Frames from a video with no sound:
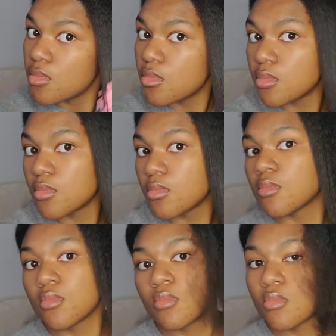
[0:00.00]
not where
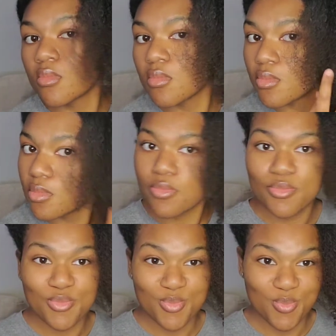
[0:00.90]
I got it from, but
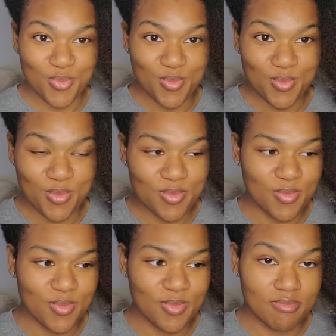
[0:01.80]
how much it was
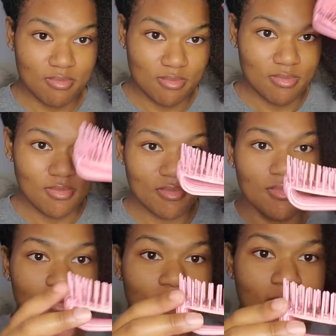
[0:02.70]
and the link and
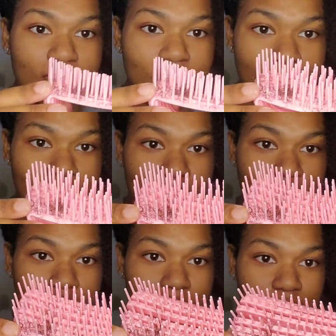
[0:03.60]
everything, then I'll go ahead and
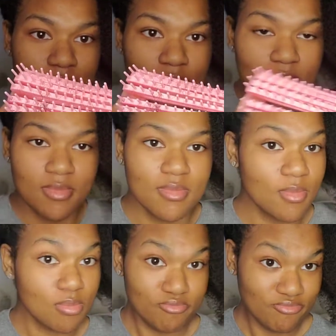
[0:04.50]
put it in the description
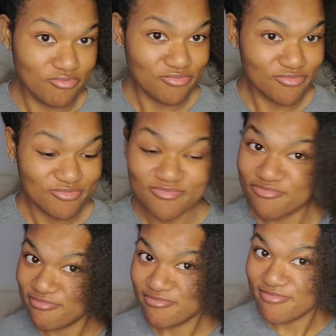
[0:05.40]
below.
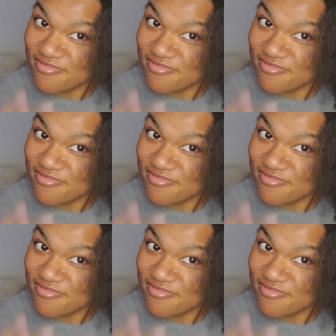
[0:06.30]
But you